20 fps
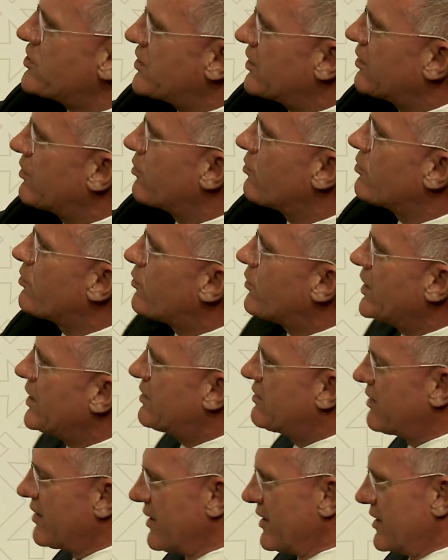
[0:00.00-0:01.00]
and
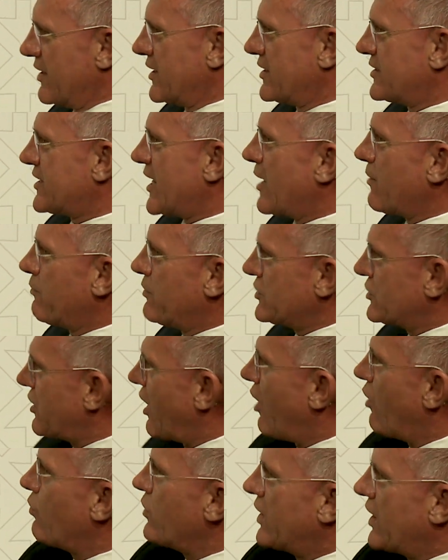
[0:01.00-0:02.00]
concrete examples
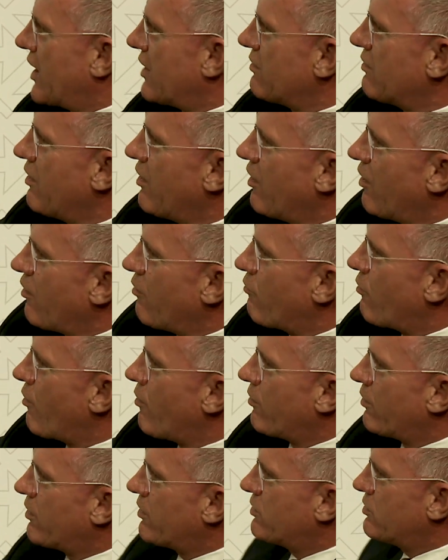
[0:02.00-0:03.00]
how we can
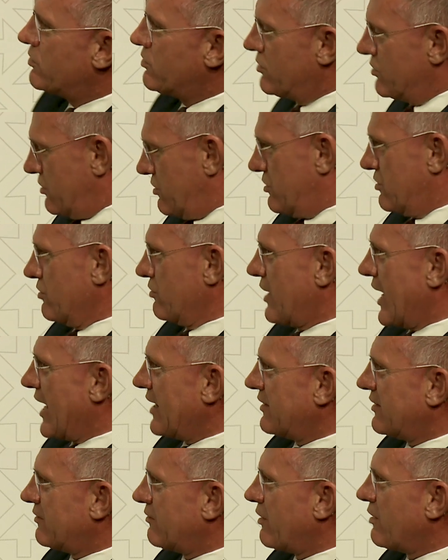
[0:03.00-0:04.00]
work
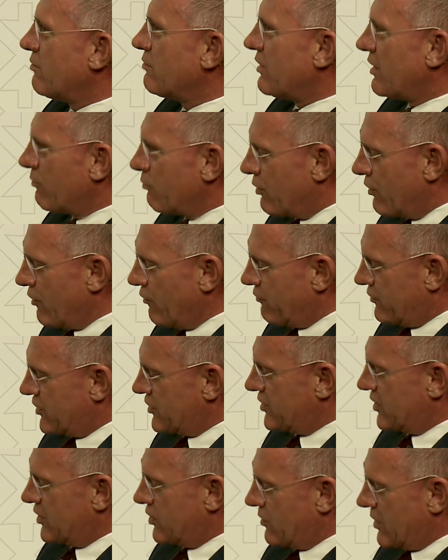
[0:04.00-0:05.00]
together and improve the
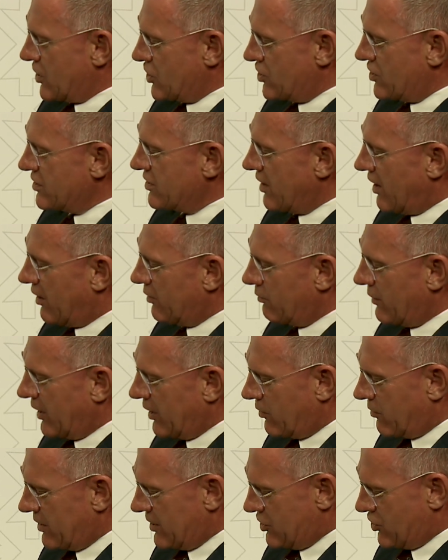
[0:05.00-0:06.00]
situation on
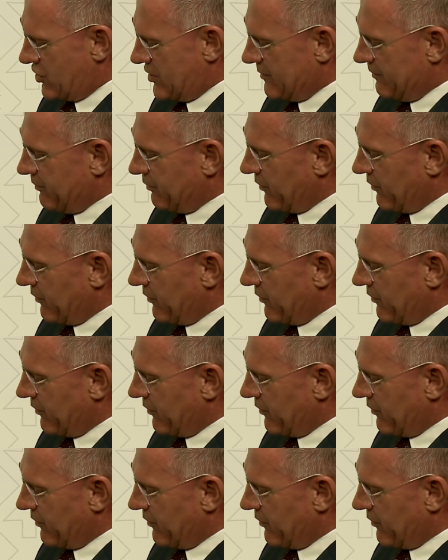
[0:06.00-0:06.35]
migration.